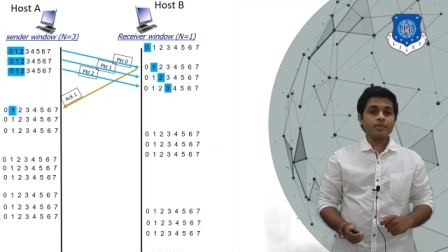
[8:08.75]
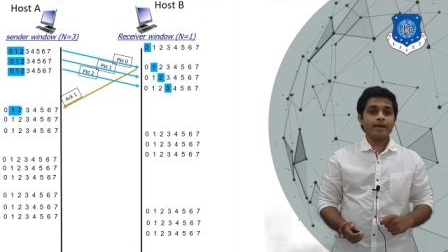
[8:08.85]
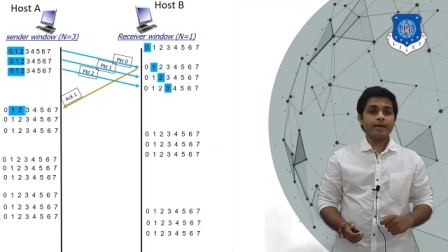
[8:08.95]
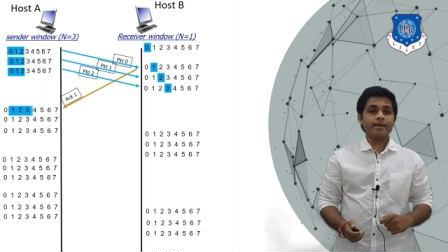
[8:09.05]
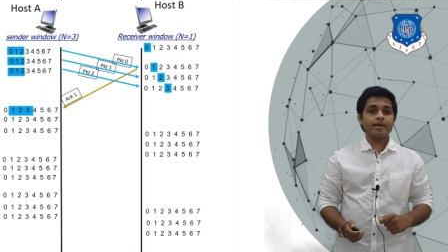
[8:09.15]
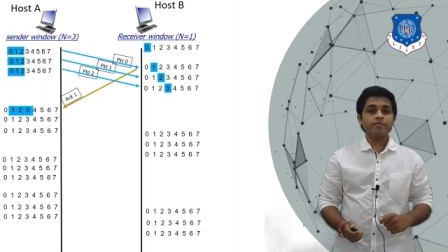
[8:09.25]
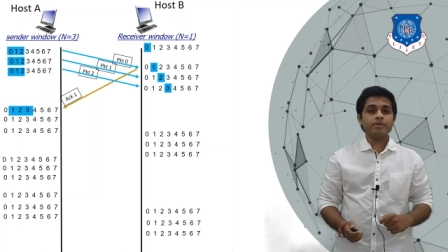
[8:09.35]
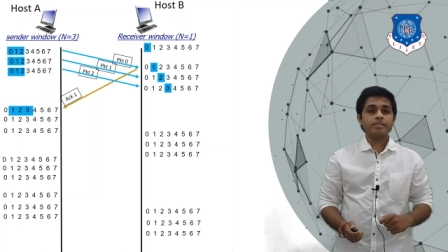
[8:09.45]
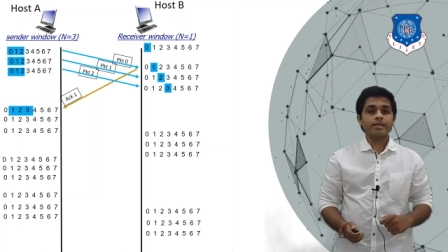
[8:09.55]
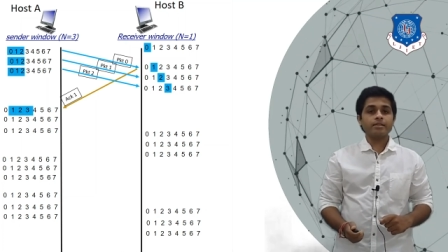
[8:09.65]
and A will
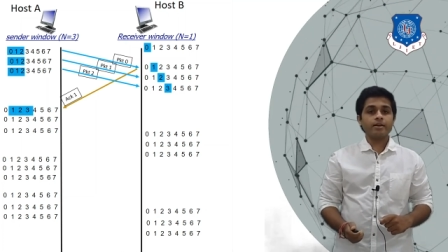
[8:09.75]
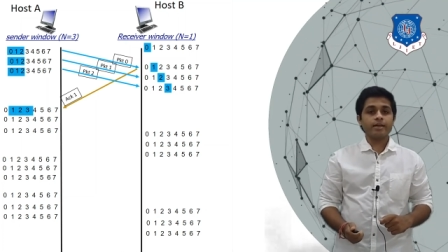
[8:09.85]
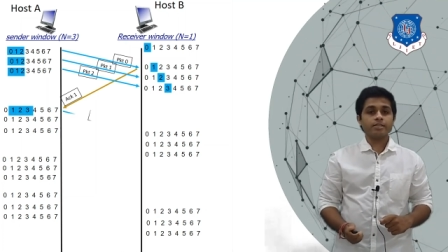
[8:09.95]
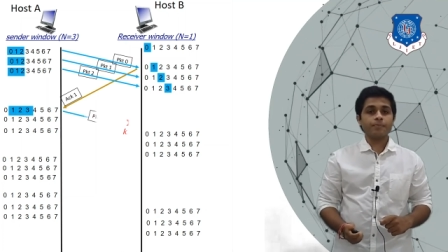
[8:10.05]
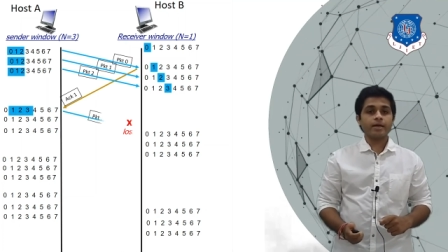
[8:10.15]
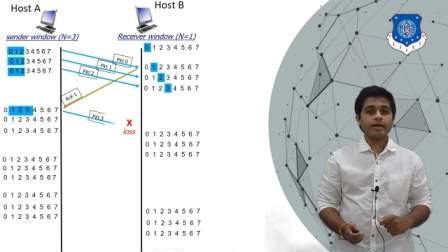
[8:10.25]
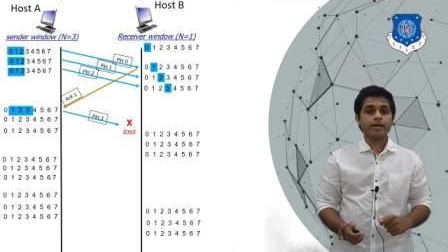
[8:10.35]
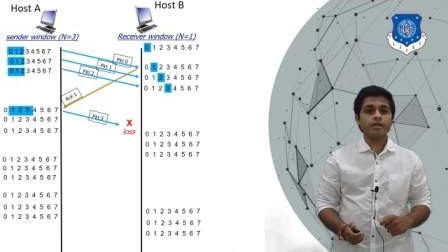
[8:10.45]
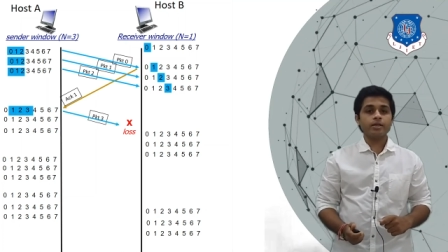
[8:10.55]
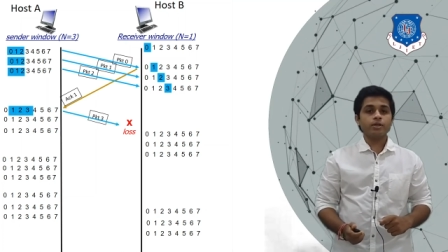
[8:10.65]
send the next
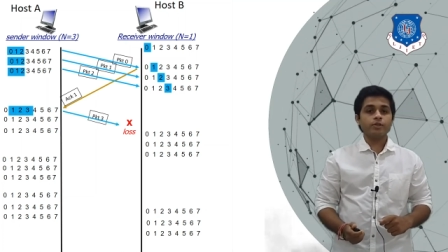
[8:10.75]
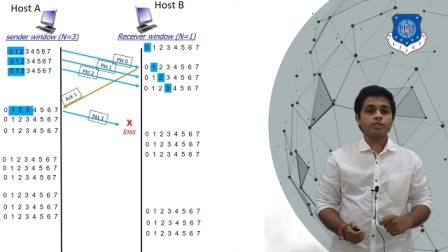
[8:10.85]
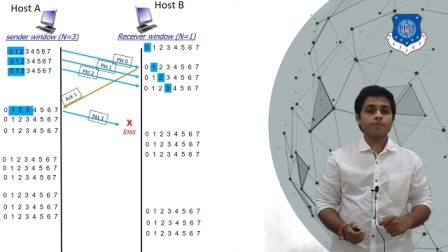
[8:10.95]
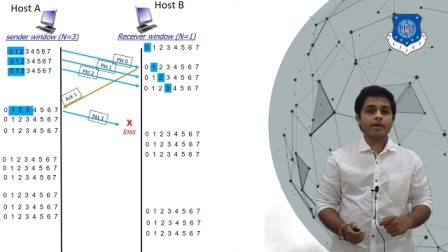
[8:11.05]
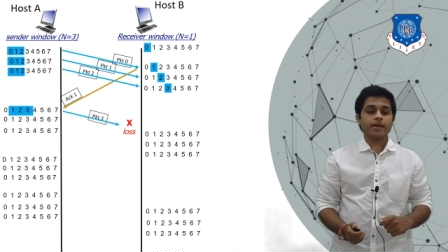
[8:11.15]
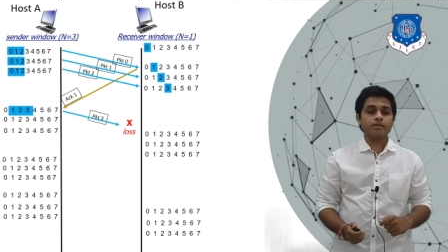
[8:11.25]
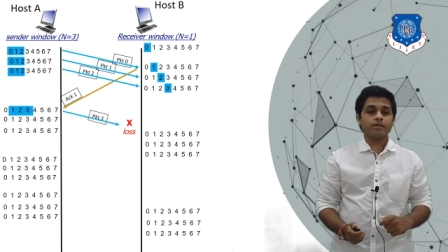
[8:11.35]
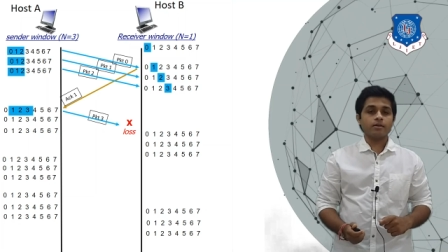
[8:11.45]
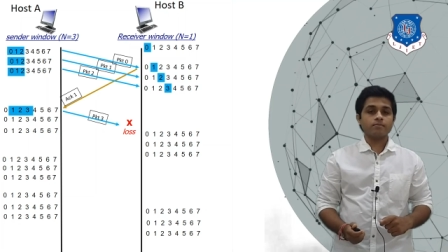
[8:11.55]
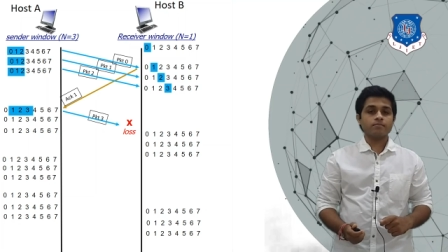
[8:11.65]
packet which is packet
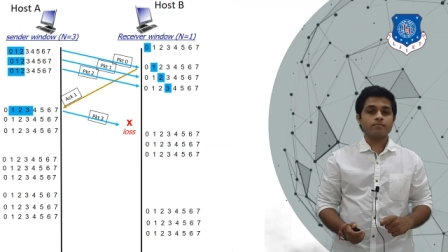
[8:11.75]
3.